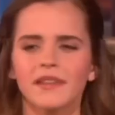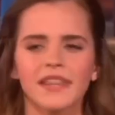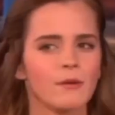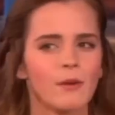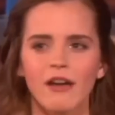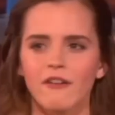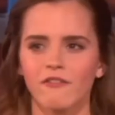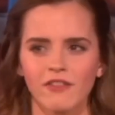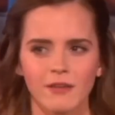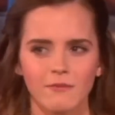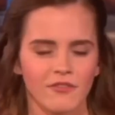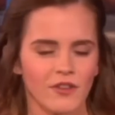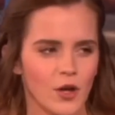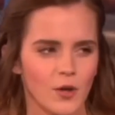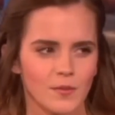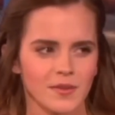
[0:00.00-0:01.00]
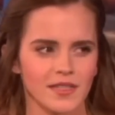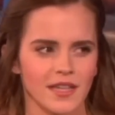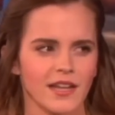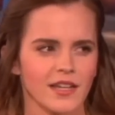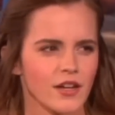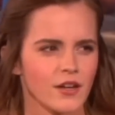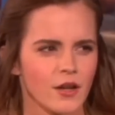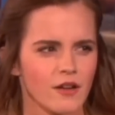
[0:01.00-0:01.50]
But they wear flip-flops, so
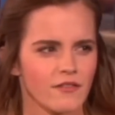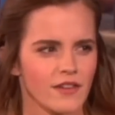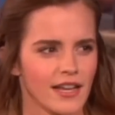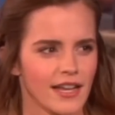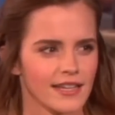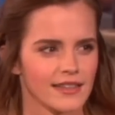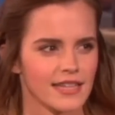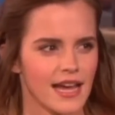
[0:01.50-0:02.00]
I don't know if I like